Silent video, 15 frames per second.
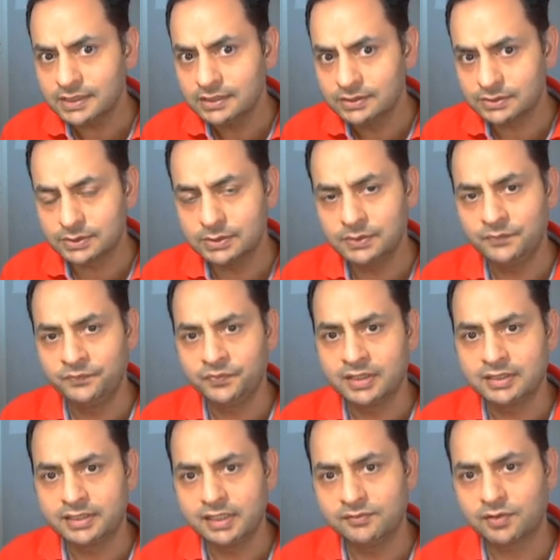So
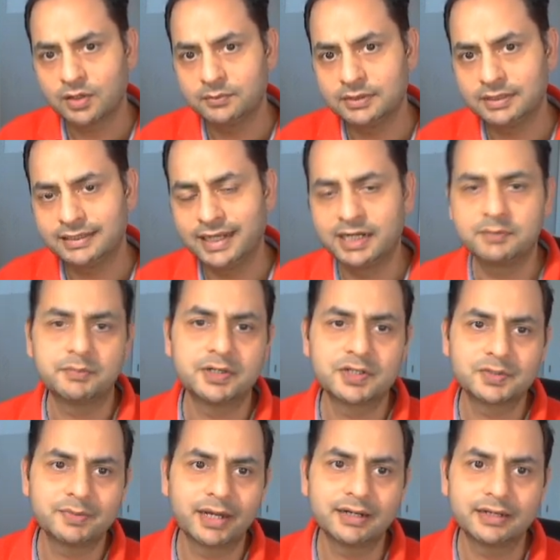think from that
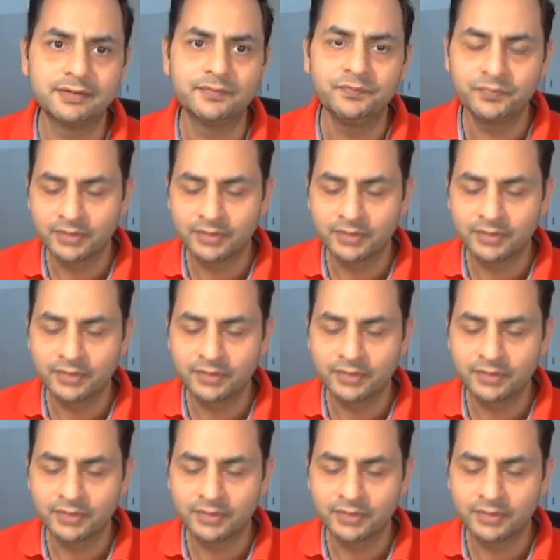perspective.